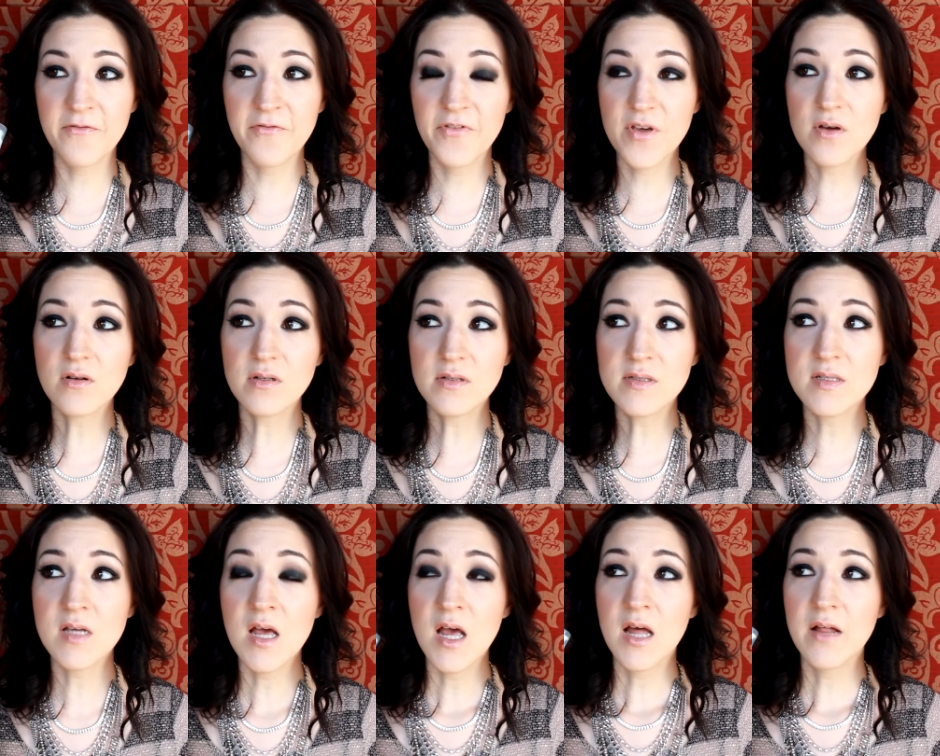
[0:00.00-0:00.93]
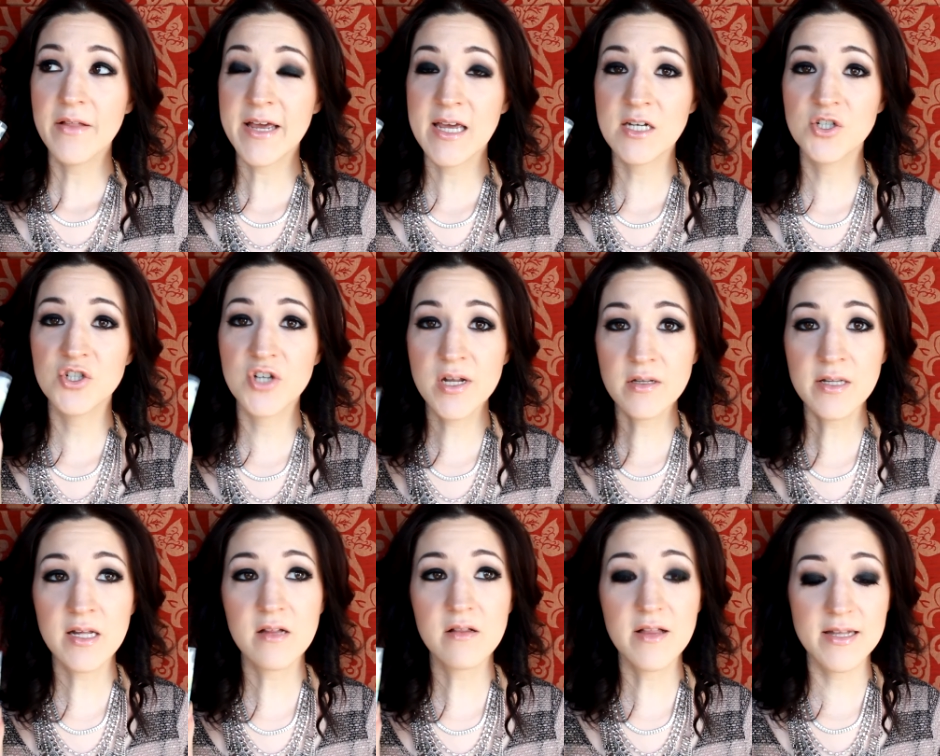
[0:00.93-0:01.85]
feels like it
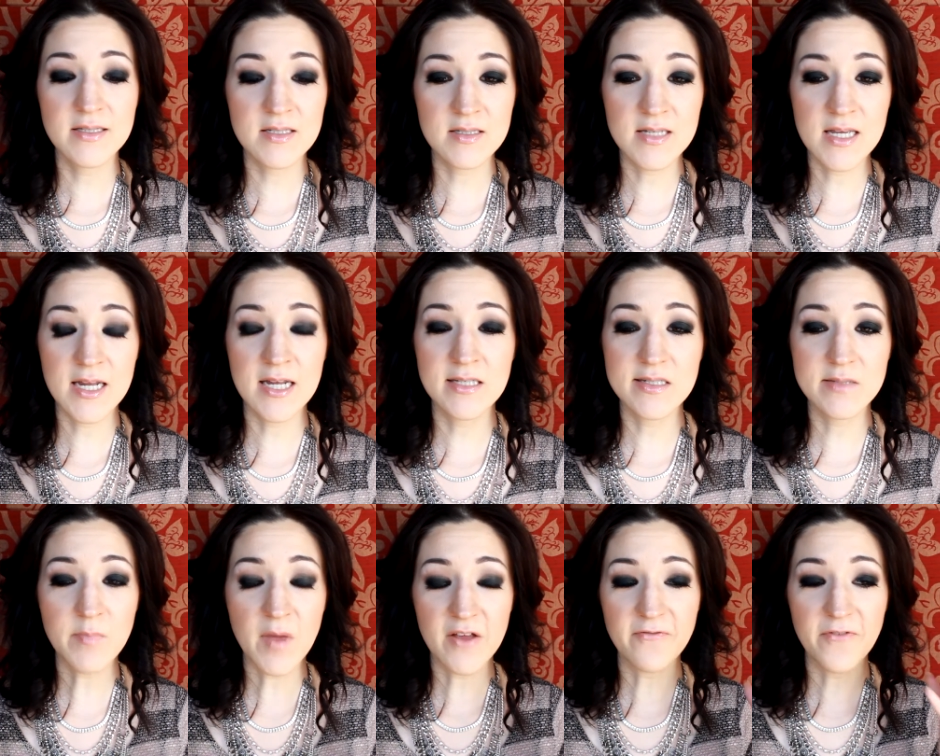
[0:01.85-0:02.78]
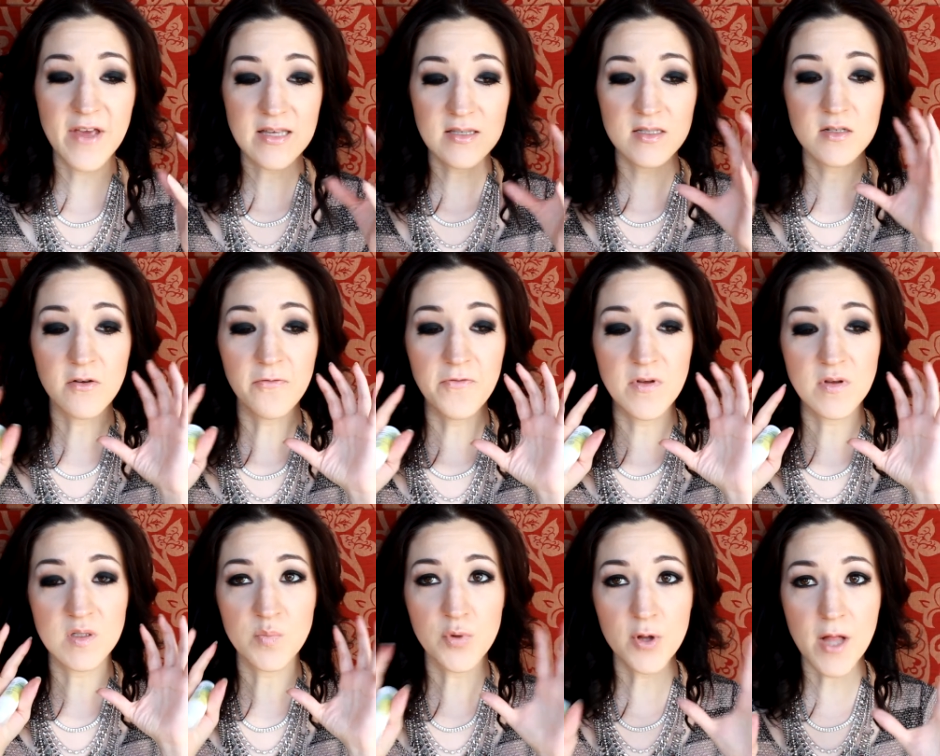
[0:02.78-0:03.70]
gently cleanses it it's my face still
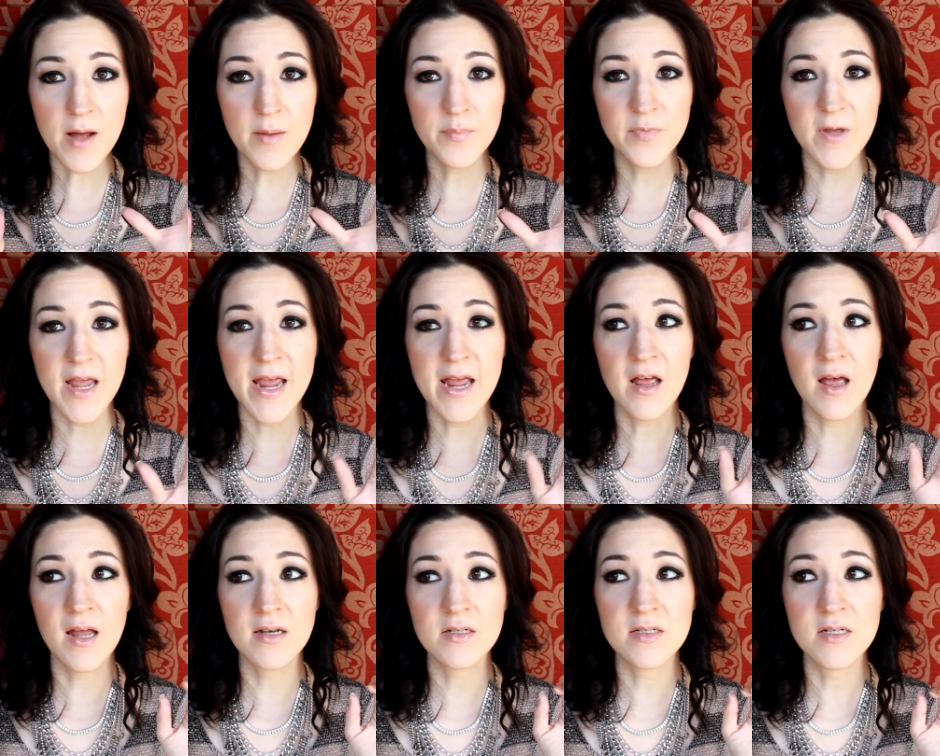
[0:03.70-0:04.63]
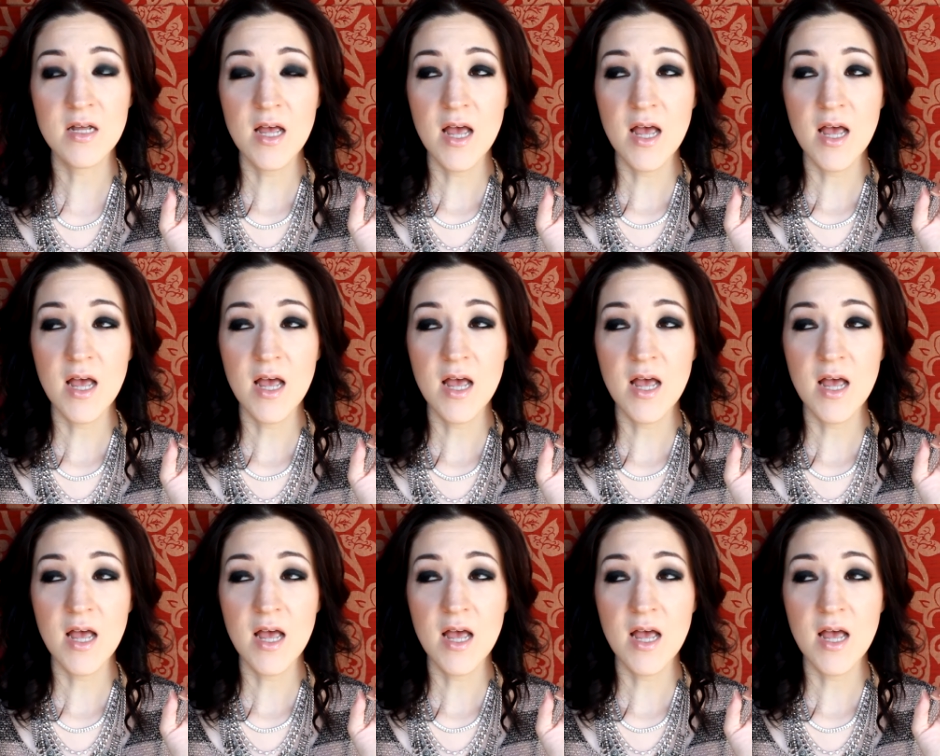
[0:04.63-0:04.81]
feels plump and